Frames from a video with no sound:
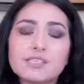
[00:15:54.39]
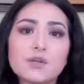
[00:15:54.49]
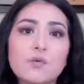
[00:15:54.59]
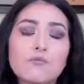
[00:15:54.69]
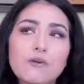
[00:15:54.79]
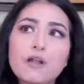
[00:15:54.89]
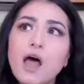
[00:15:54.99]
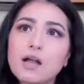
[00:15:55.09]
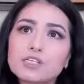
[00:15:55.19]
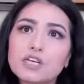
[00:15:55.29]
So for
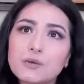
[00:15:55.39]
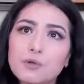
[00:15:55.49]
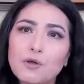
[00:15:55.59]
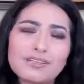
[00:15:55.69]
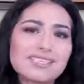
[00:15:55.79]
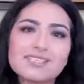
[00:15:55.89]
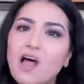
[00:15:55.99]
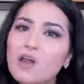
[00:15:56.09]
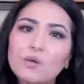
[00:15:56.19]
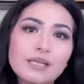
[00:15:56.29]
long-term goal, it's
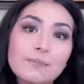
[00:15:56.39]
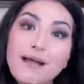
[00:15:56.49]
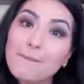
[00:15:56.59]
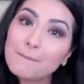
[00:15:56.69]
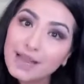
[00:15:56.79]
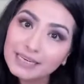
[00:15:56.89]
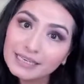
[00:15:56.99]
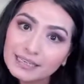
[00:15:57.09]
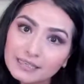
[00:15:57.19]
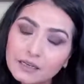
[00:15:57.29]
not only about
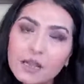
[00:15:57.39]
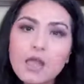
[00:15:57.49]
money.